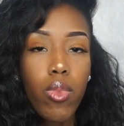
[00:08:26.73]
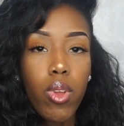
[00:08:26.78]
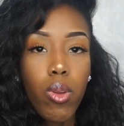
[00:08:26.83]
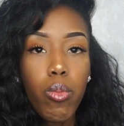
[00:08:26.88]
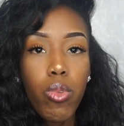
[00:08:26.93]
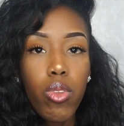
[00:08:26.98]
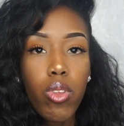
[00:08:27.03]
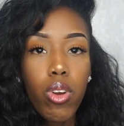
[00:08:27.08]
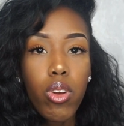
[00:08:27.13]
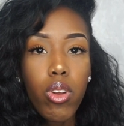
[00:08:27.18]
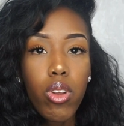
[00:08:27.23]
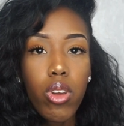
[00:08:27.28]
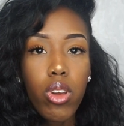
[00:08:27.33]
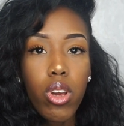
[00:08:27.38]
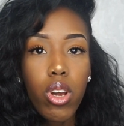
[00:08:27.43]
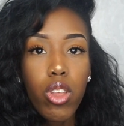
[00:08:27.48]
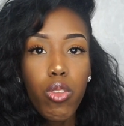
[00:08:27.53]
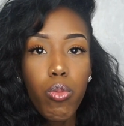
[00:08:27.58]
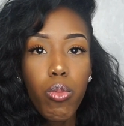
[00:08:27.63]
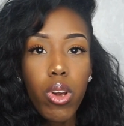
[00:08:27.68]
I'm sorry you
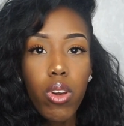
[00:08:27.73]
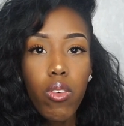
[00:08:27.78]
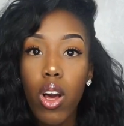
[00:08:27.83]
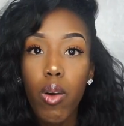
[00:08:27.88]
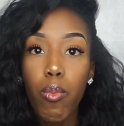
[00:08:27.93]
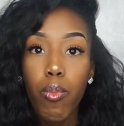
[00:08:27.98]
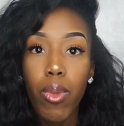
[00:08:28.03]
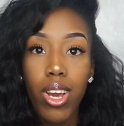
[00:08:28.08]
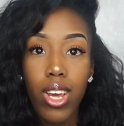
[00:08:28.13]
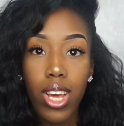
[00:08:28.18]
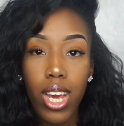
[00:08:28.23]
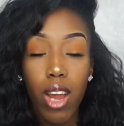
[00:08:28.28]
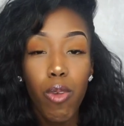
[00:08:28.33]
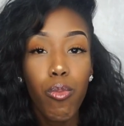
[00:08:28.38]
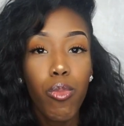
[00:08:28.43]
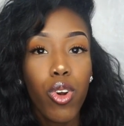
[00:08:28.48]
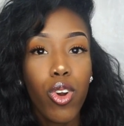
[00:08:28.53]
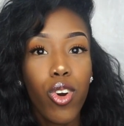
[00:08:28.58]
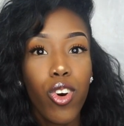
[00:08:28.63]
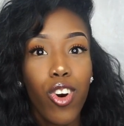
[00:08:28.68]
guys, my
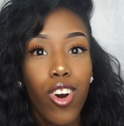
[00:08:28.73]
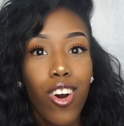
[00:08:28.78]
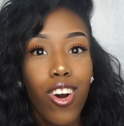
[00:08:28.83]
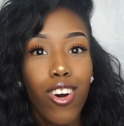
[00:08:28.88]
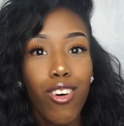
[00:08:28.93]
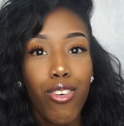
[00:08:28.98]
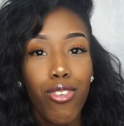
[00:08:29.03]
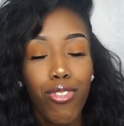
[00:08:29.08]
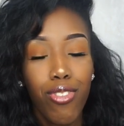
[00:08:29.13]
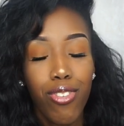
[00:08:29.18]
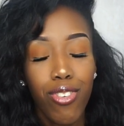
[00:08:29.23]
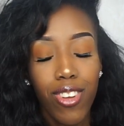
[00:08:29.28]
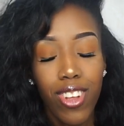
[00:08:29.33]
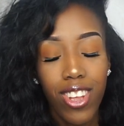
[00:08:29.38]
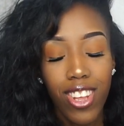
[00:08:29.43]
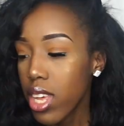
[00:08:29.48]
camera cut off.